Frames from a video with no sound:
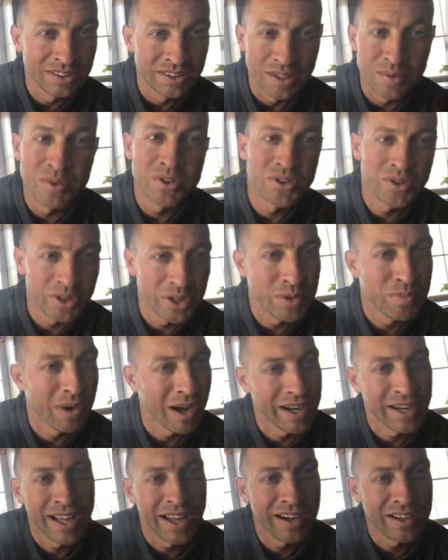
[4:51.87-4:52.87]
Then we show your
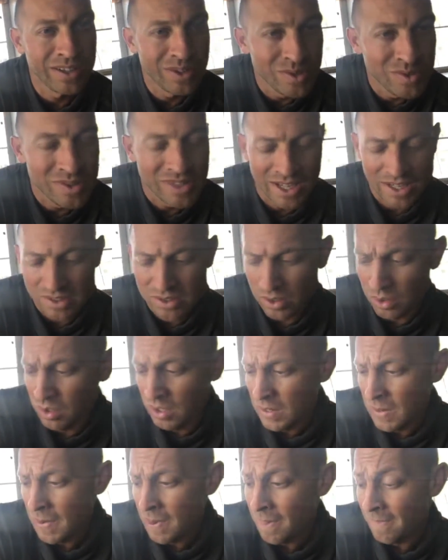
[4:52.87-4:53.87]
body how to use that. So
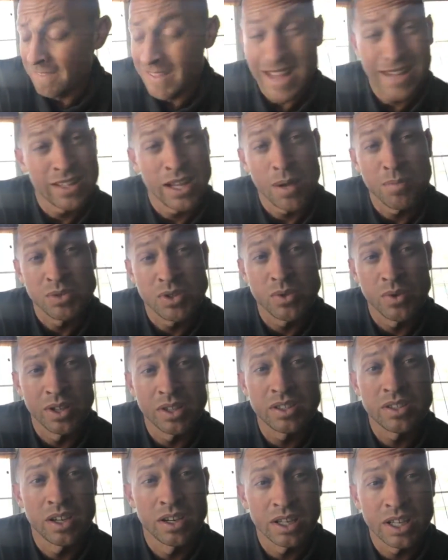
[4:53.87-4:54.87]
that type of
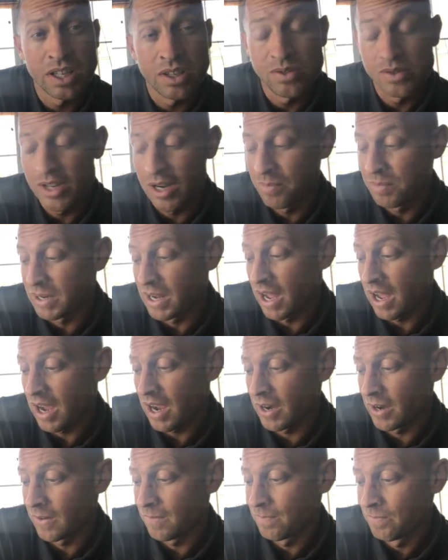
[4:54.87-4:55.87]
strength is going to get you jumping
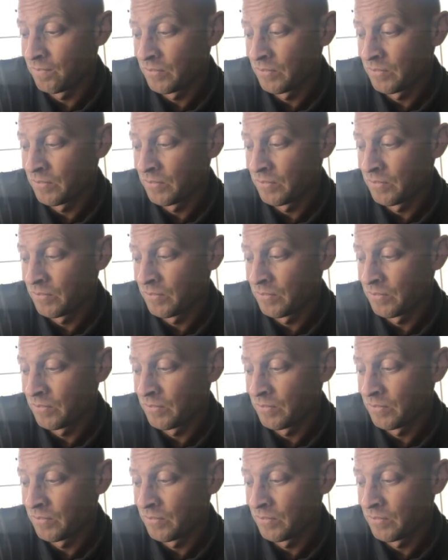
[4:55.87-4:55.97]
higher.